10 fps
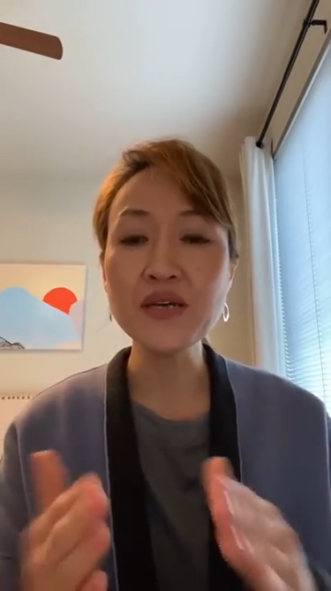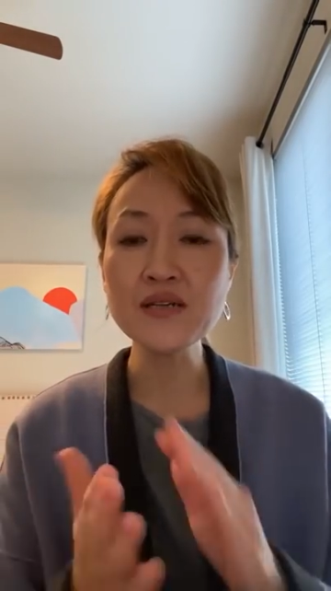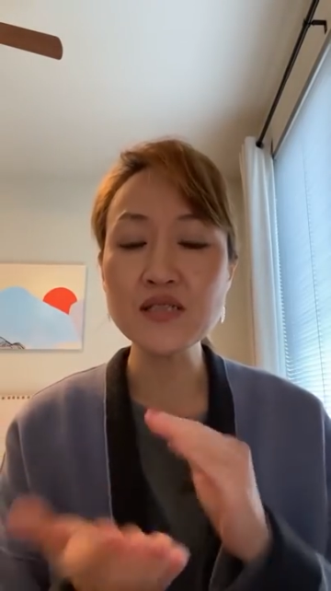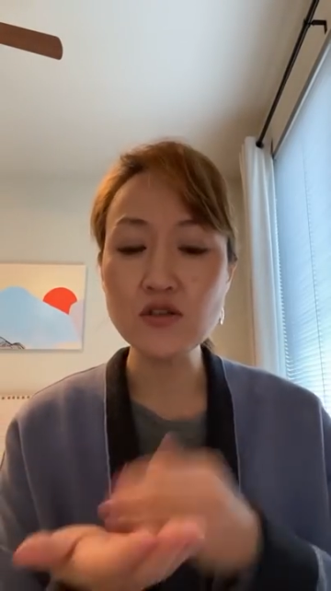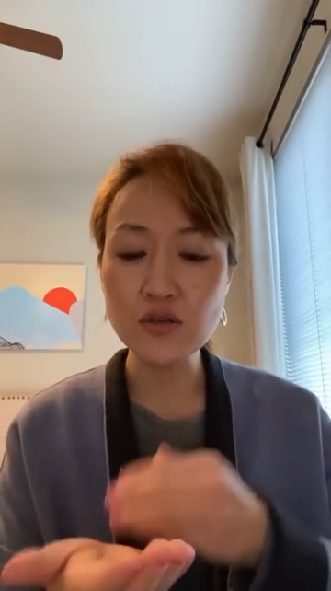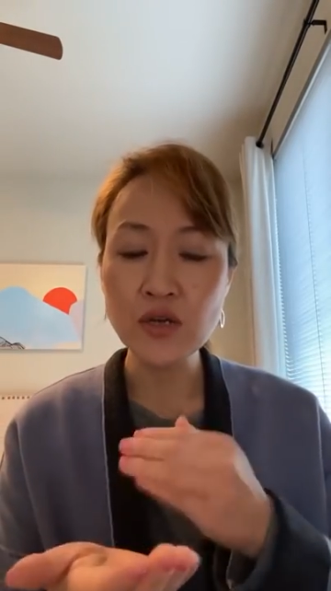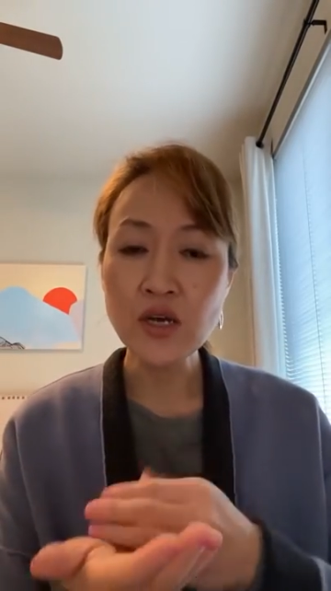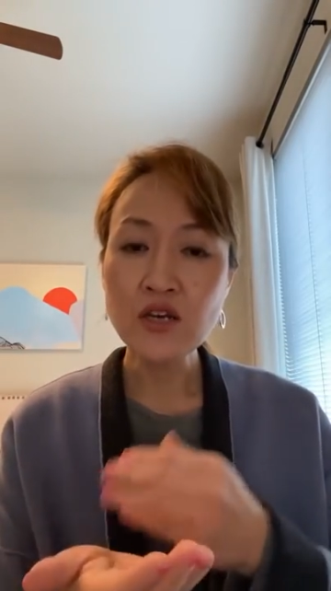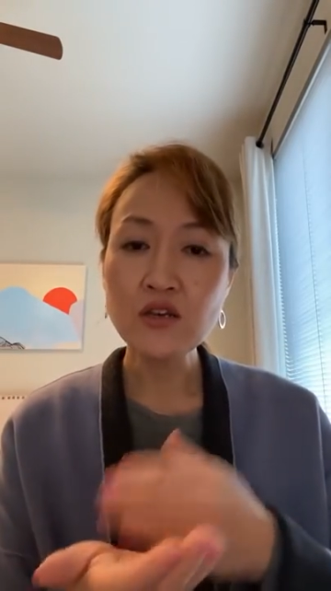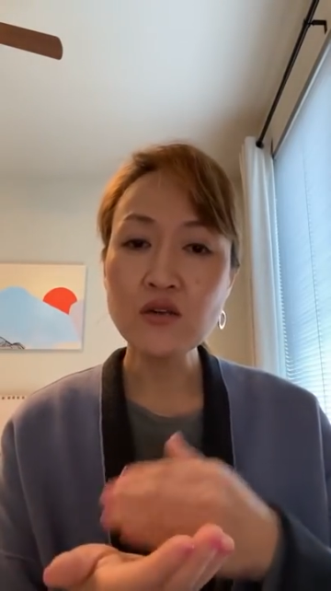Because there,
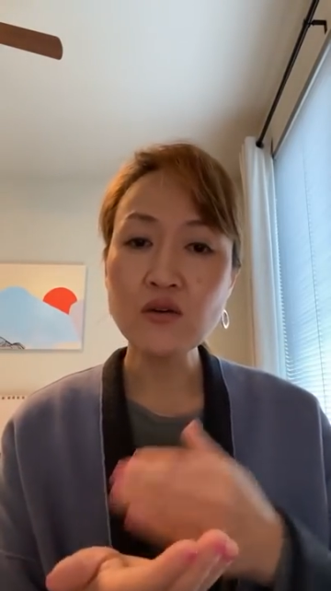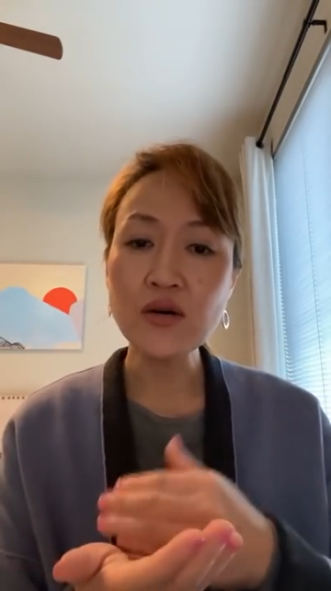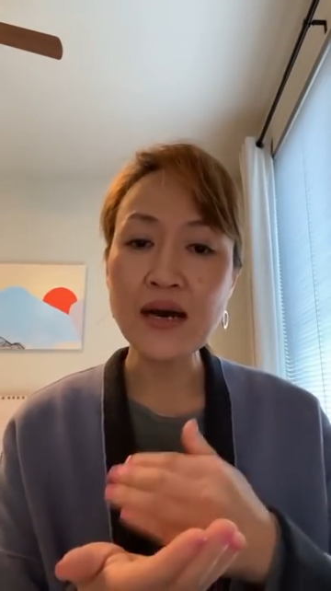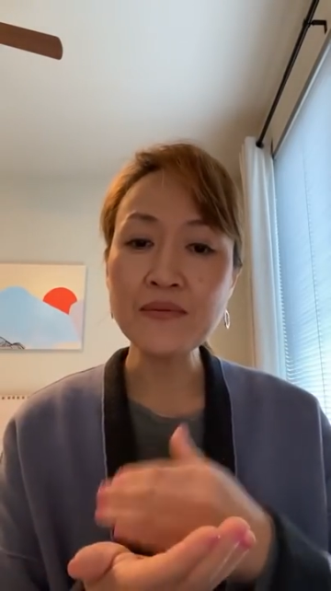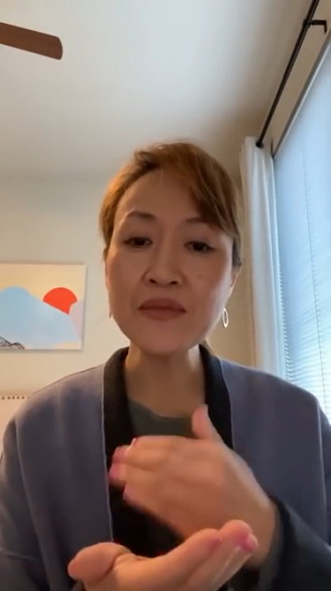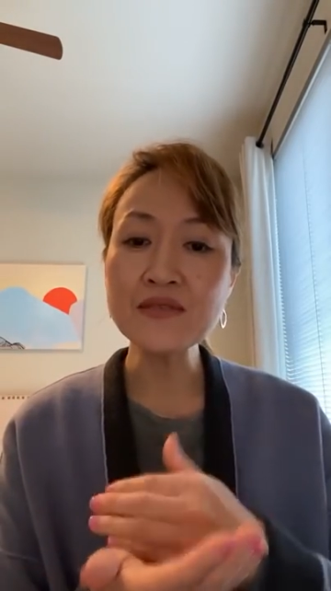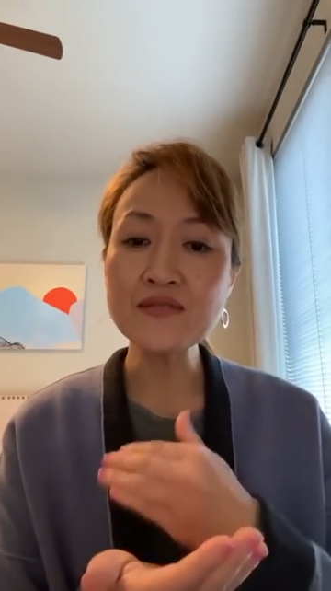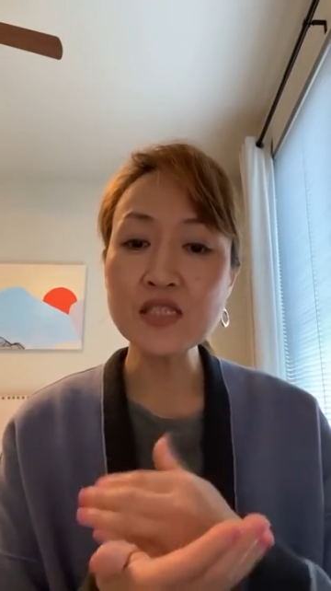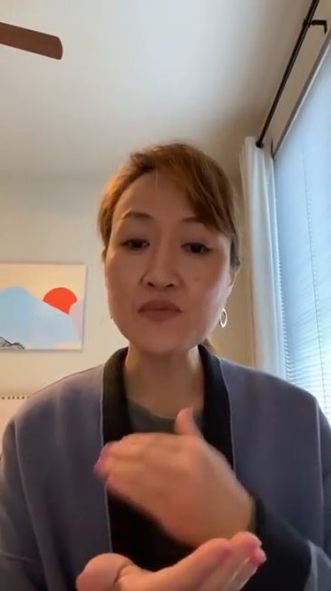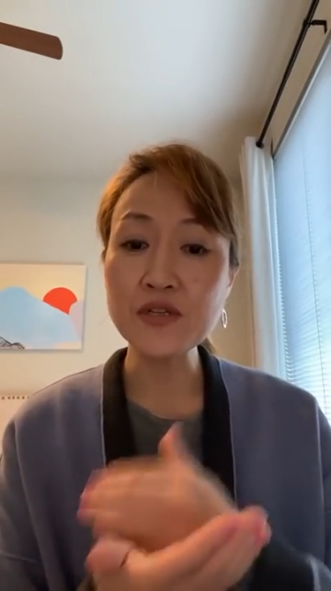you know, I've been
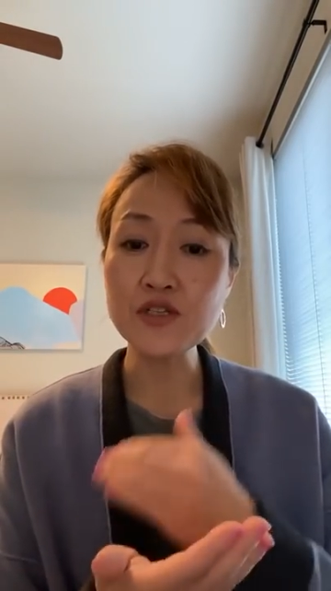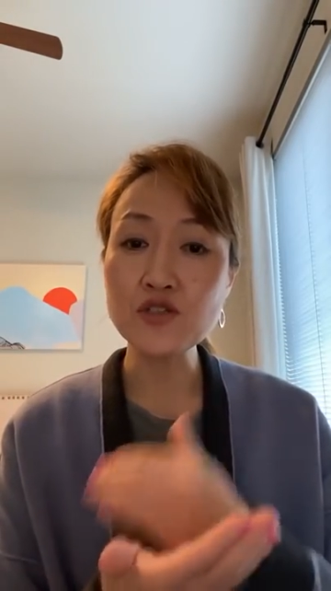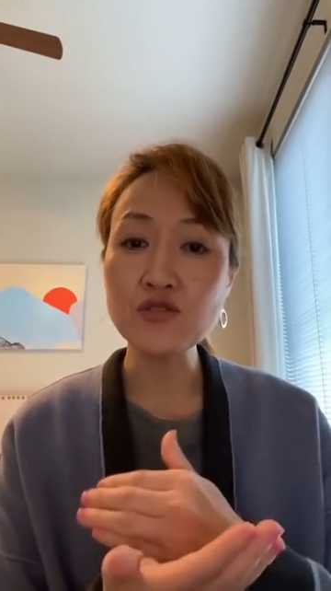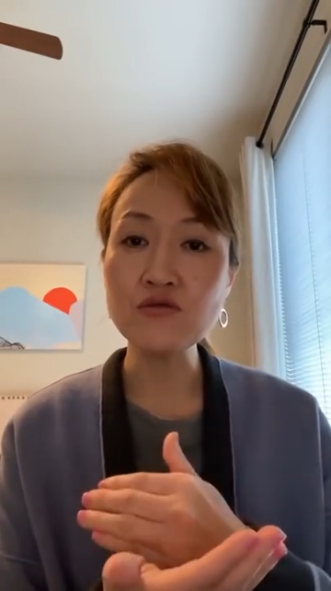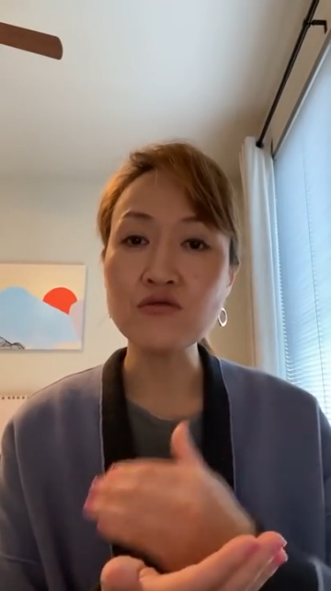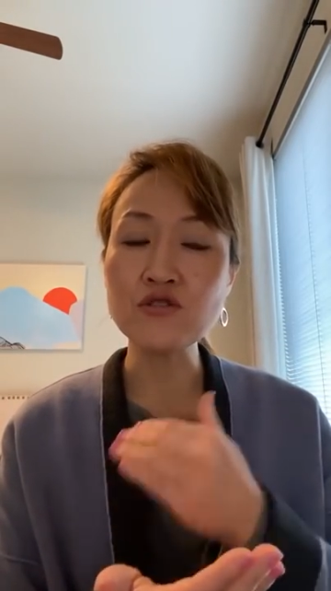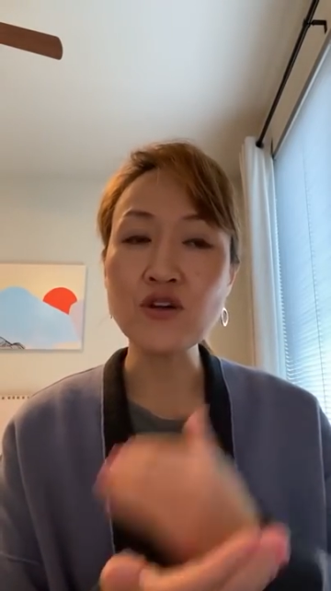in this place too.